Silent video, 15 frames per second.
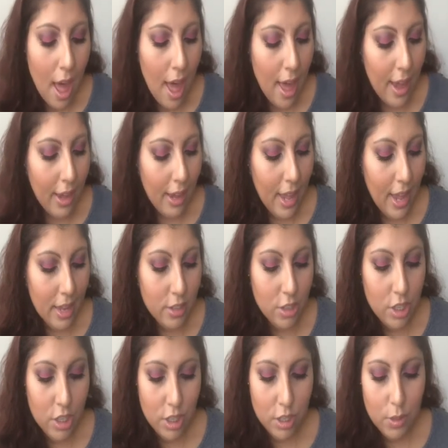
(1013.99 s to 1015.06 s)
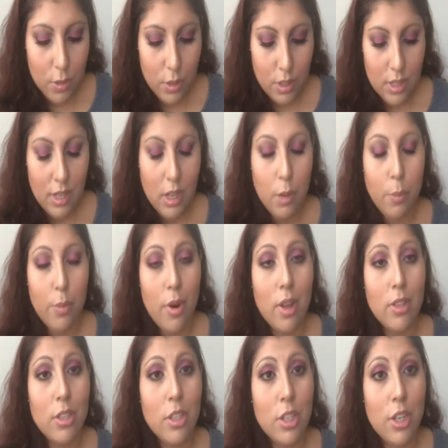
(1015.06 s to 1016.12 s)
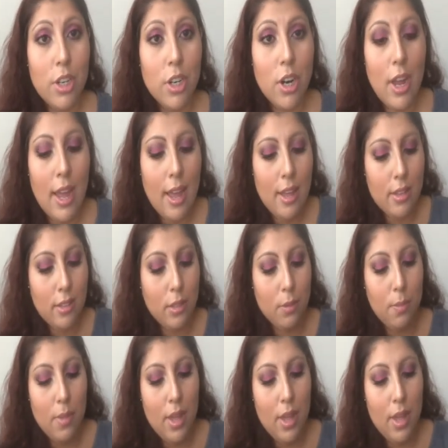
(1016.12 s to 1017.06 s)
I had to use the bronzer as